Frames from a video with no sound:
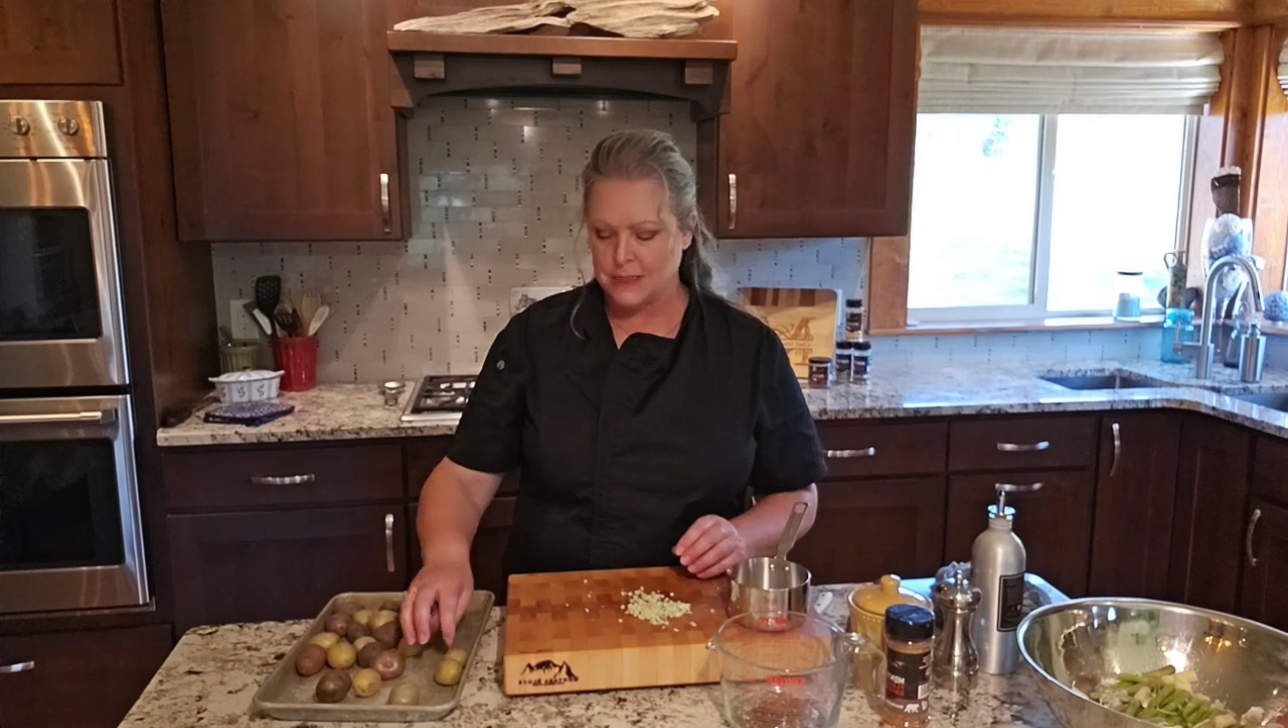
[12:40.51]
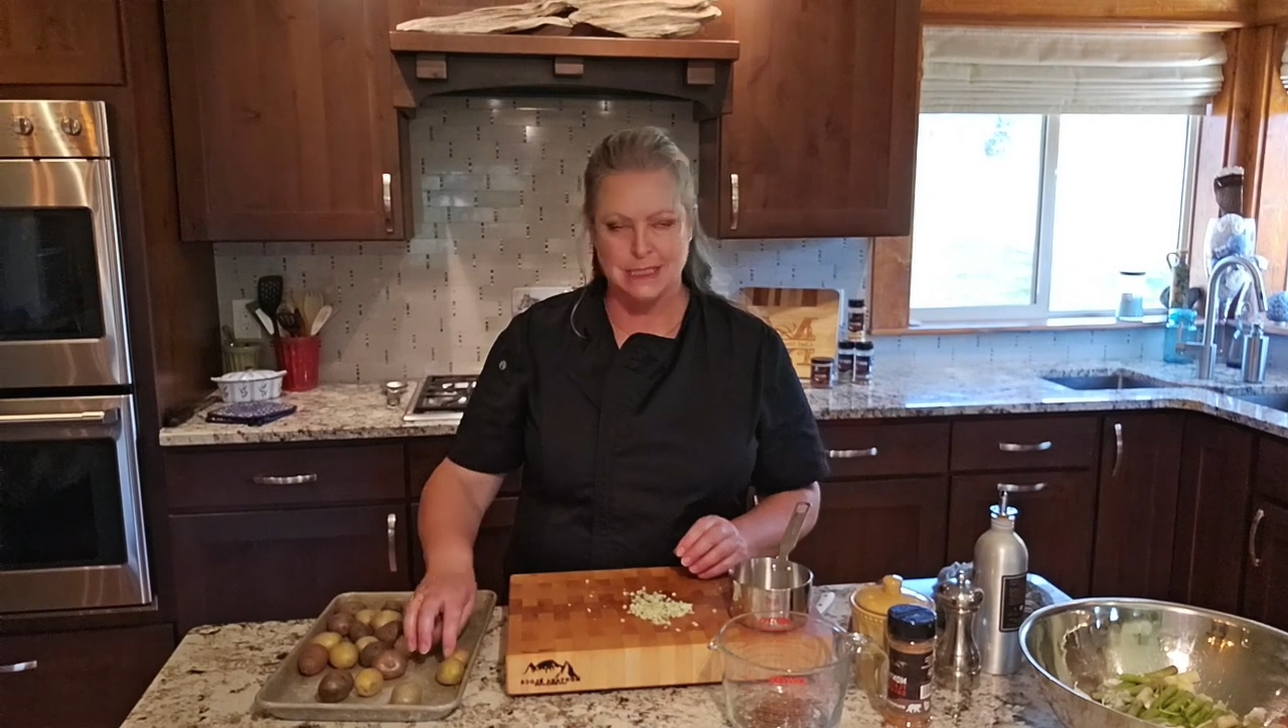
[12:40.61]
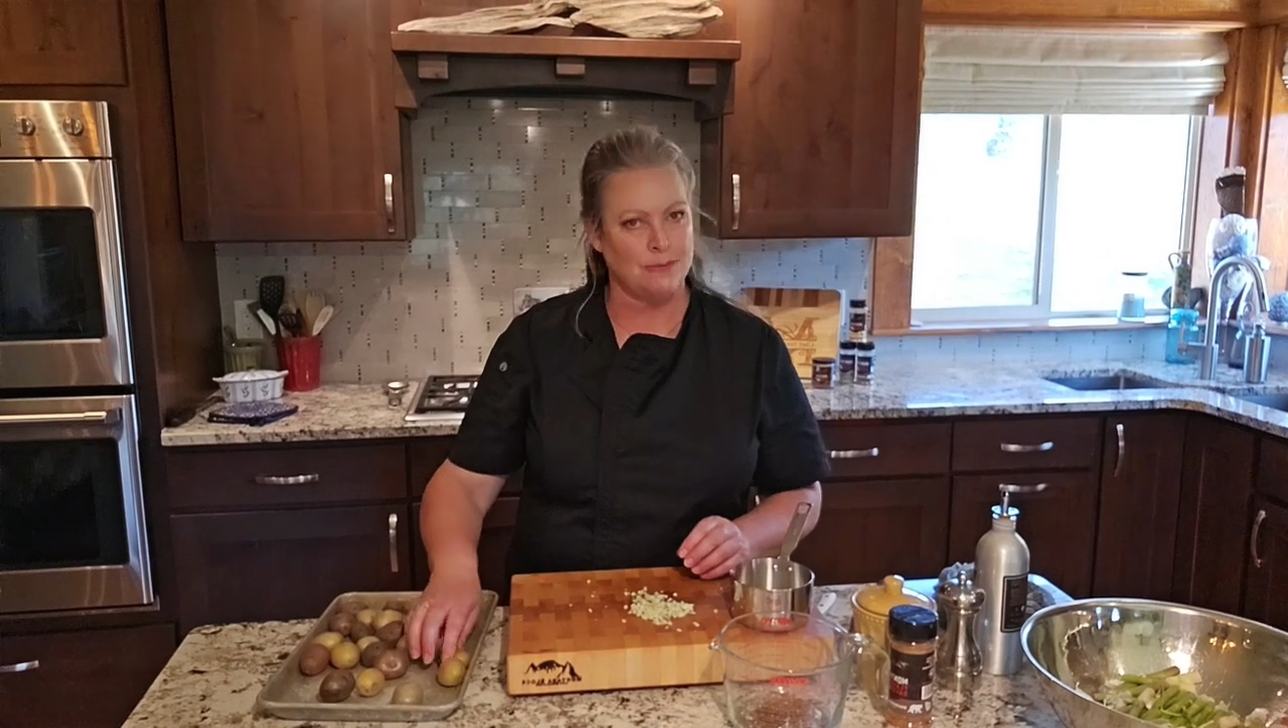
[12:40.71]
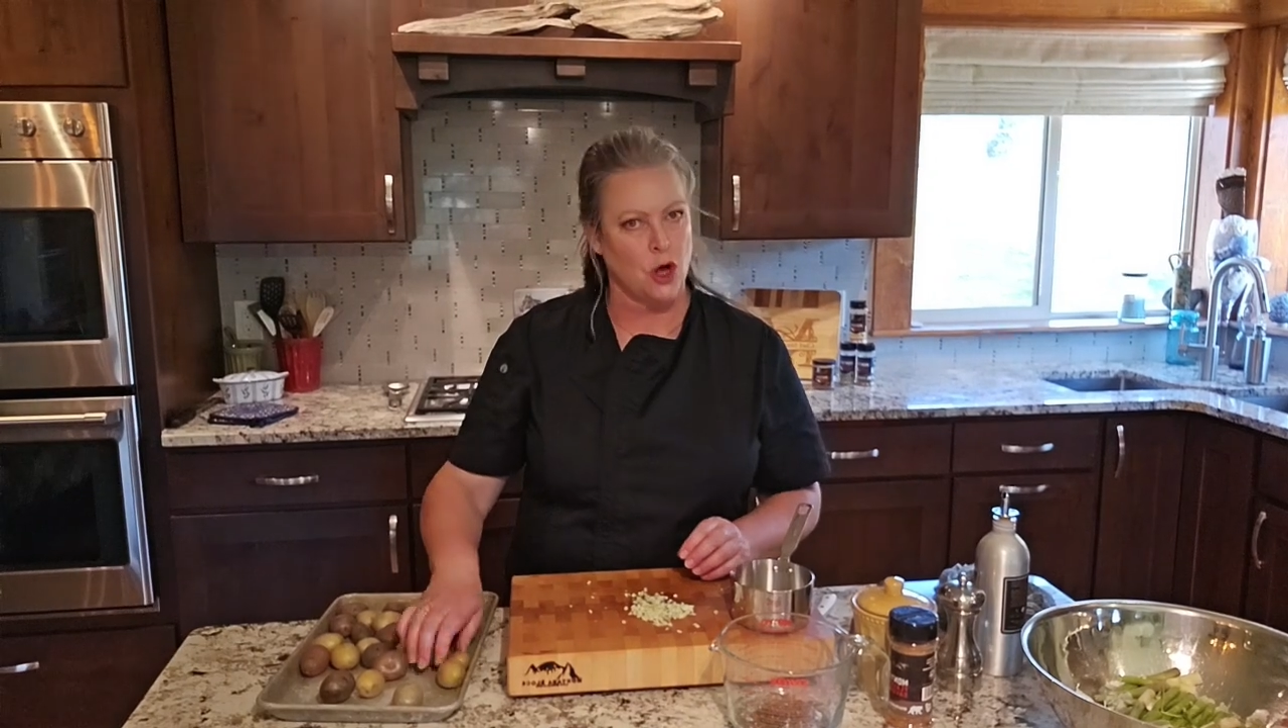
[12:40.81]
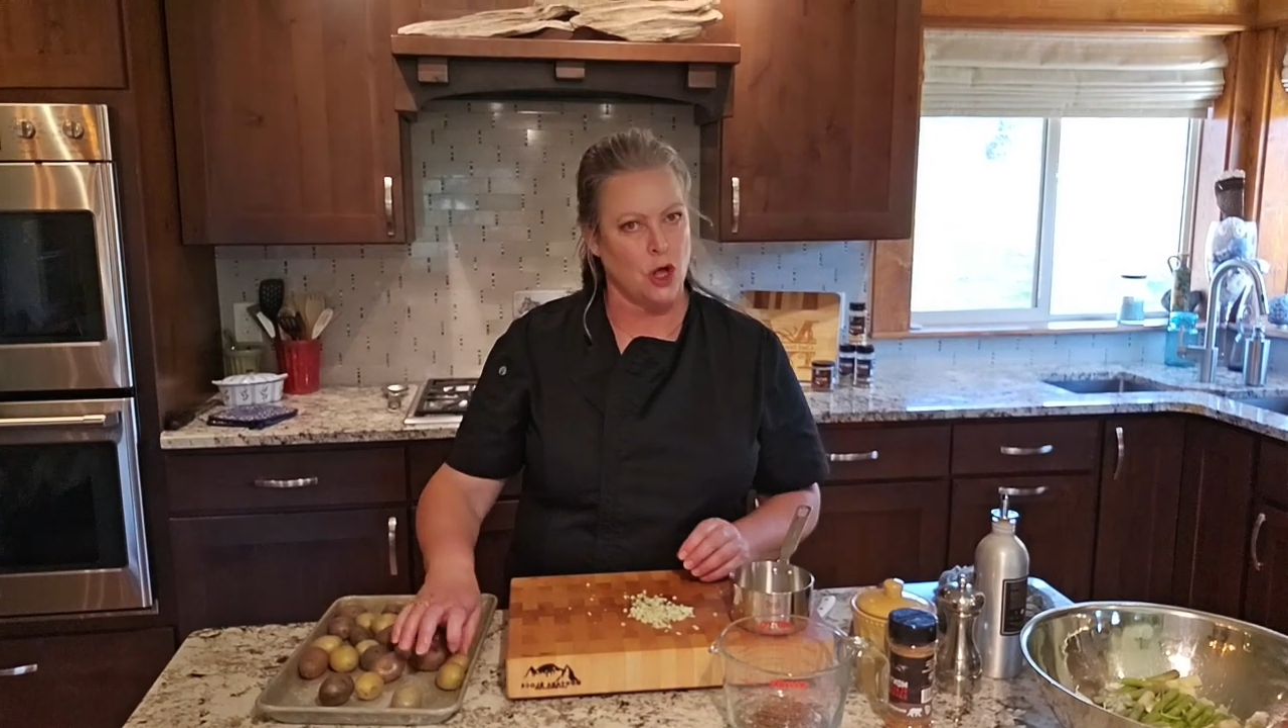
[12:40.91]

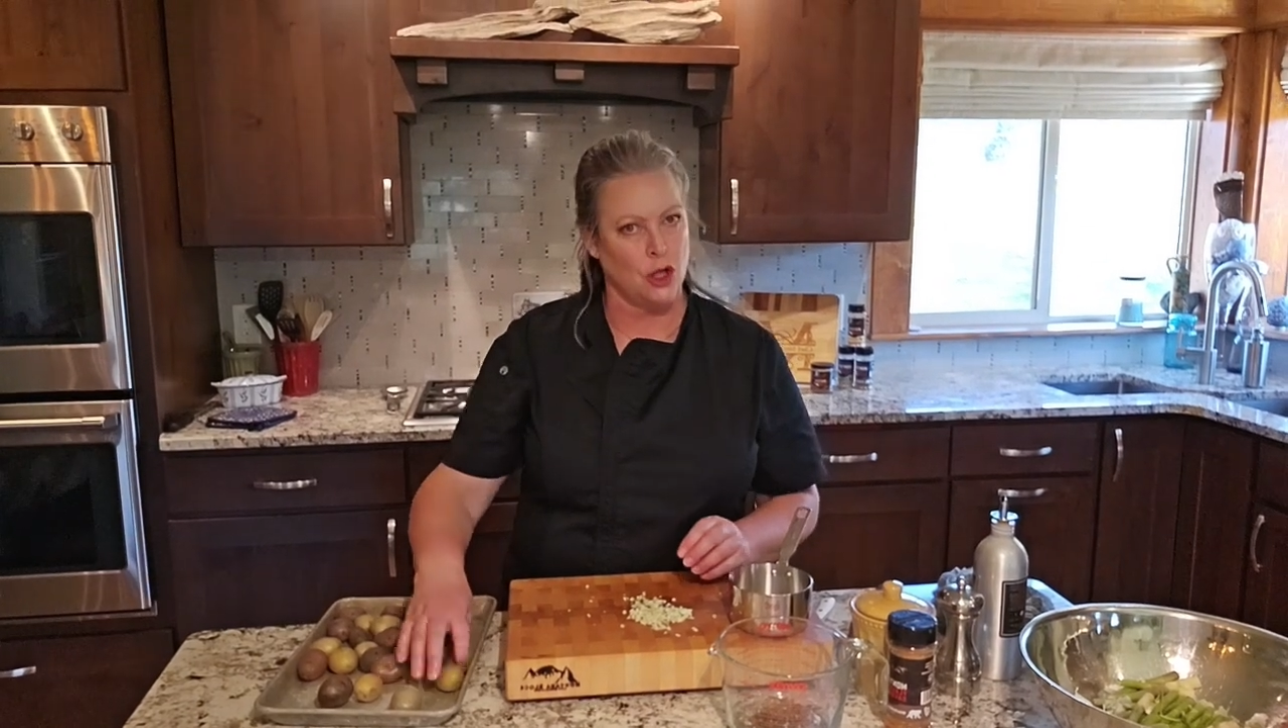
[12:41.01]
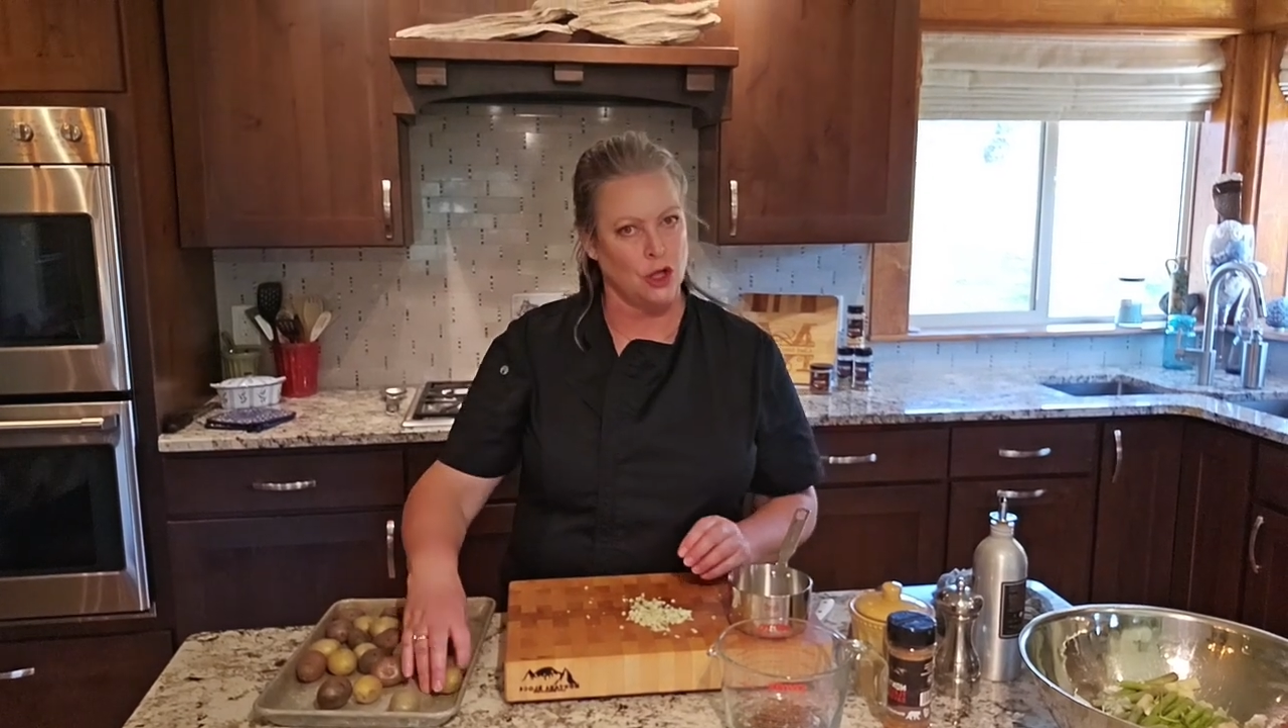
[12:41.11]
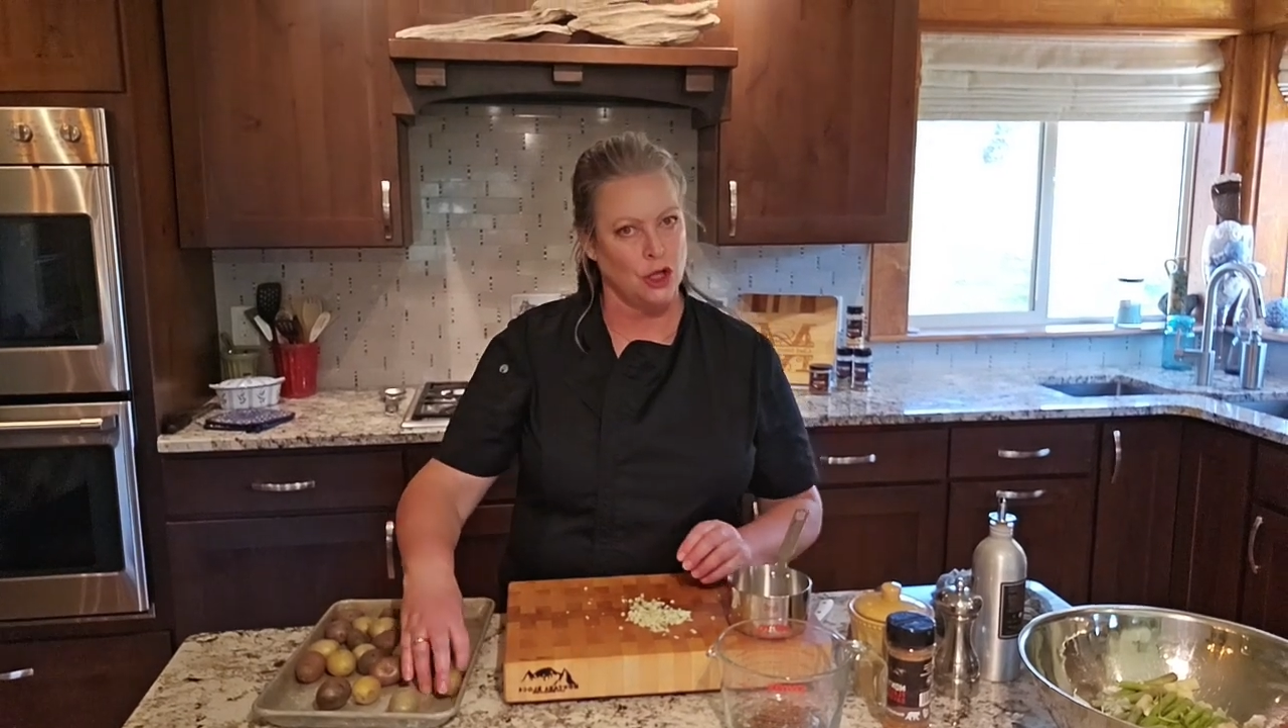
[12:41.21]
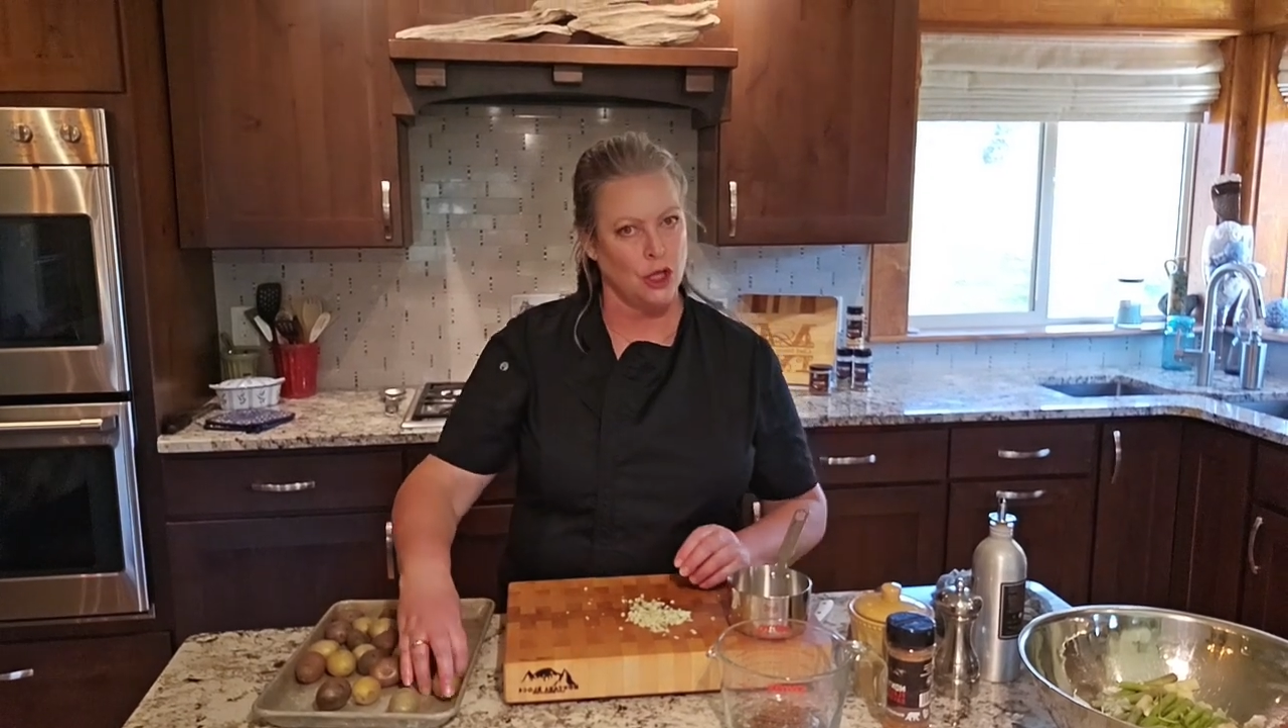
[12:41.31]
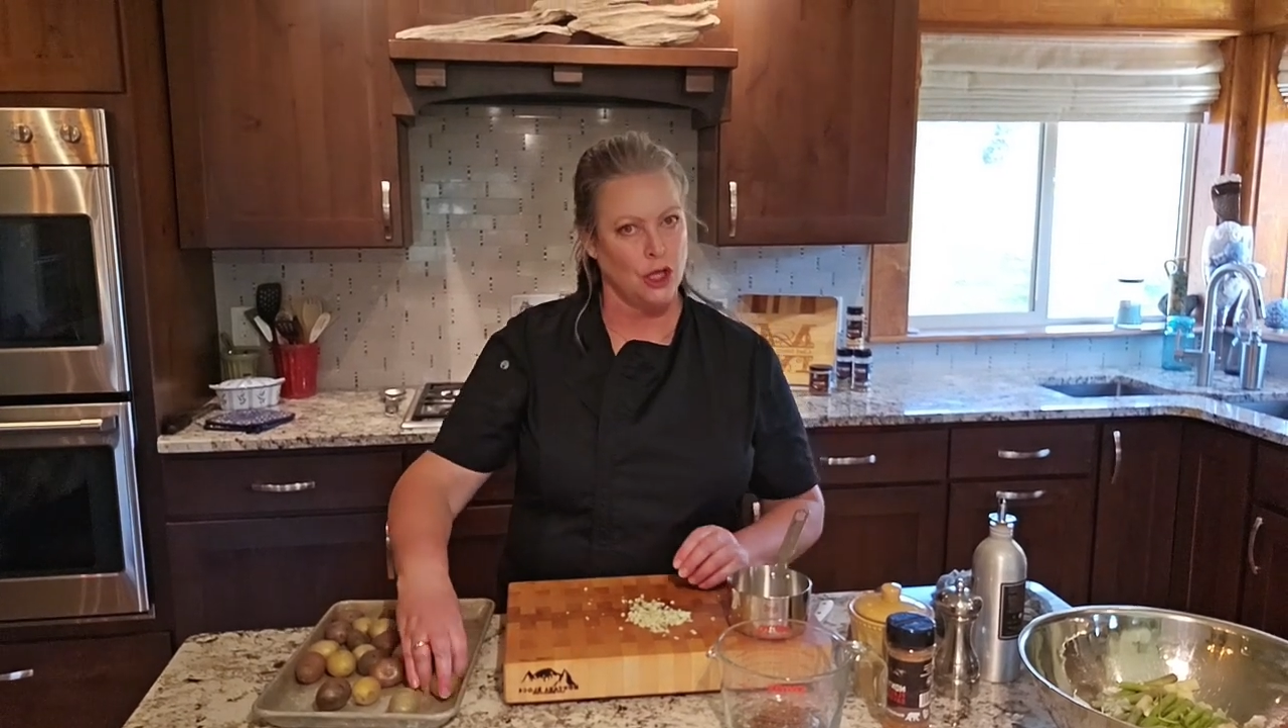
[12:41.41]
small,